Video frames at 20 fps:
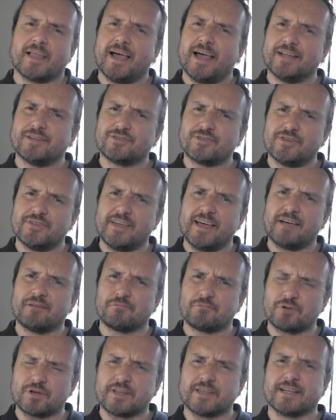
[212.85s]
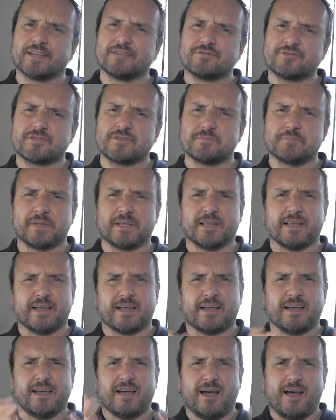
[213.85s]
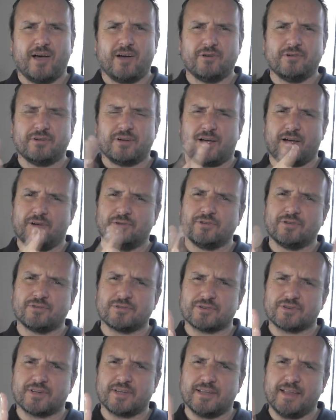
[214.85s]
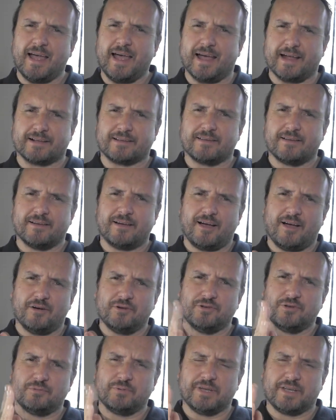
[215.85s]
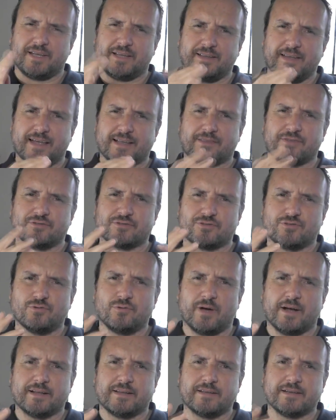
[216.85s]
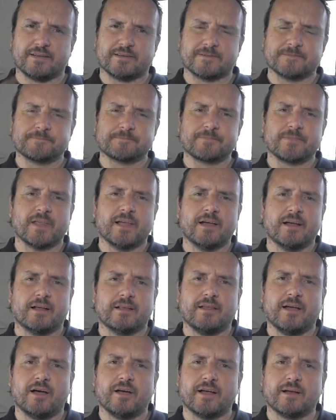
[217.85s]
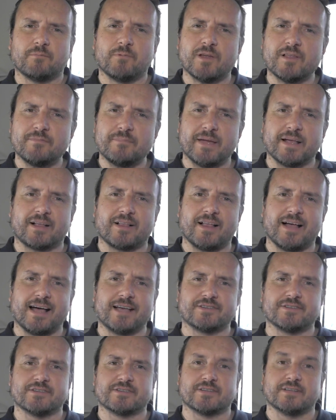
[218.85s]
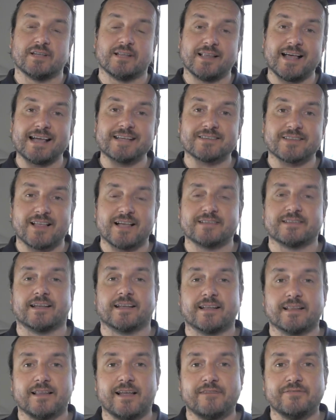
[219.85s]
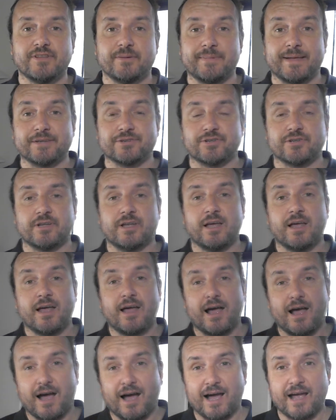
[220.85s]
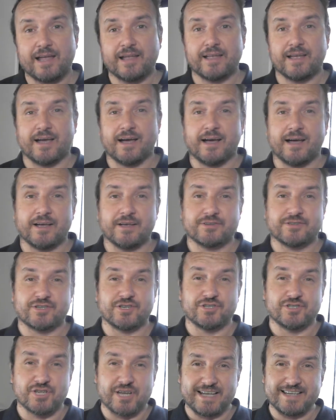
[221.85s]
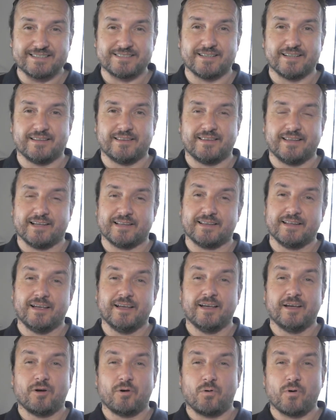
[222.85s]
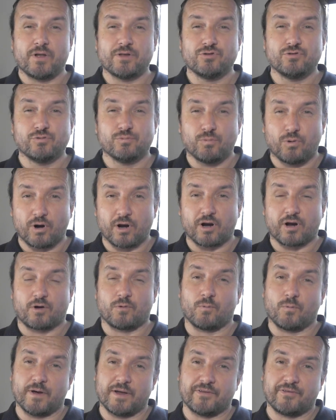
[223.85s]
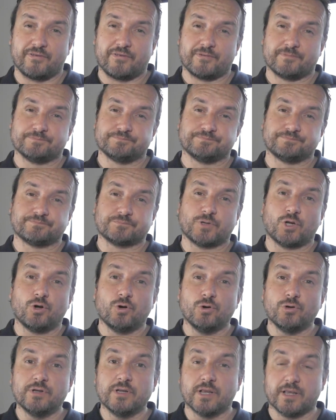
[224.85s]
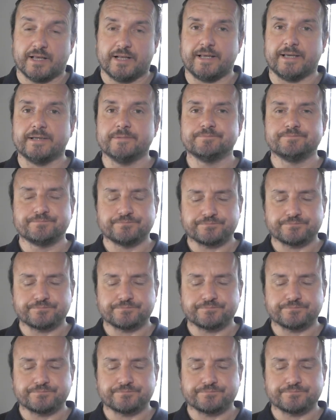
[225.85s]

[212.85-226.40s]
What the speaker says: And so that really interested me. Like, how do those connect? How do we connect those two ideas? Now, in one of my classes, in the last class, I did love to mention, I suggested that when you work with Kundalini